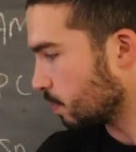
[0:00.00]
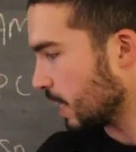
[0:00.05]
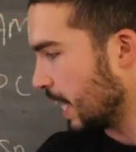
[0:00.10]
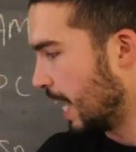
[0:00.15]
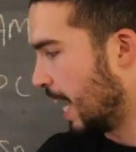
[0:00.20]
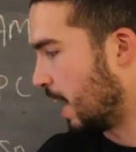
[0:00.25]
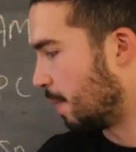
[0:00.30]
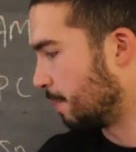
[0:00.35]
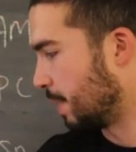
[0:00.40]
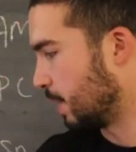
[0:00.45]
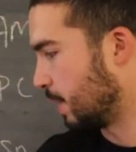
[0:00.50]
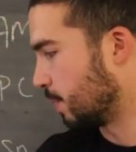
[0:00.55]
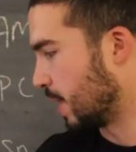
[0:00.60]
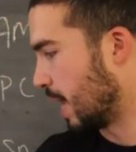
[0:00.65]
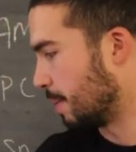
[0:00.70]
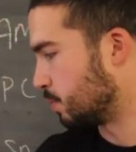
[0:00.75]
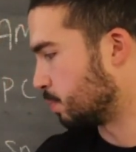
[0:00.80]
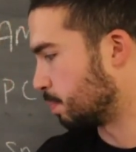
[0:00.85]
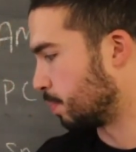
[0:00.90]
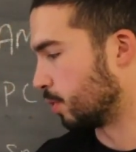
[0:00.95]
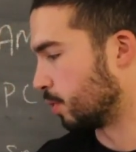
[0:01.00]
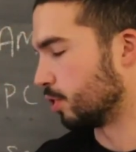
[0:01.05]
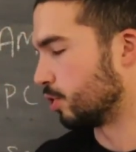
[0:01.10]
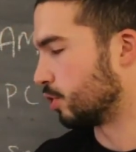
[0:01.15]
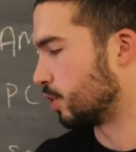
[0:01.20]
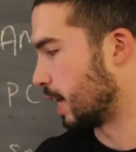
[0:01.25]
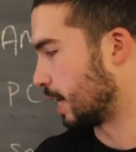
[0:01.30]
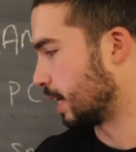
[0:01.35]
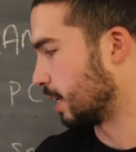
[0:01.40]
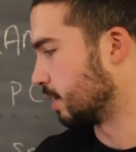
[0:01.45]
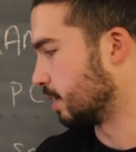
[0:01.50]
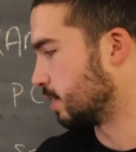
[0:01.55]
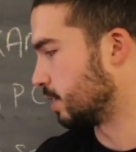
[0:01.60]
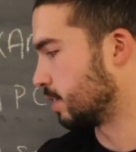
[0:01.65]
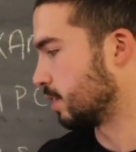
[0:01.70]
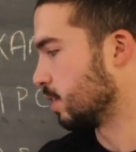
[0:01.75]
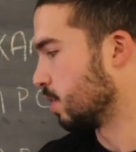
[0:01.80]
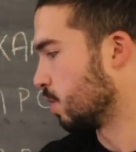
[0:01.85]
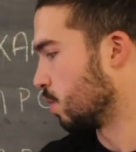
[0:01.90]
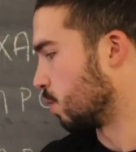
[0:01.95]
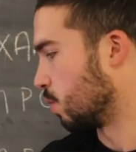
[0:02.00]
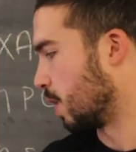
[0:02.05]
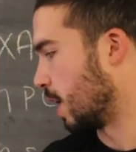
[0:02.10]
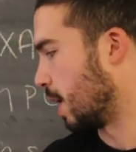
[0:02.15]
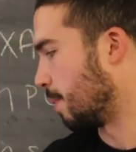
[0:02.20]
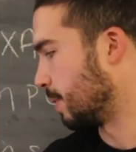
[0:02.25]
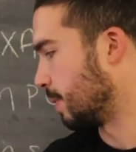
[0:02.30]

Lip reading: how many reps per seconds, or how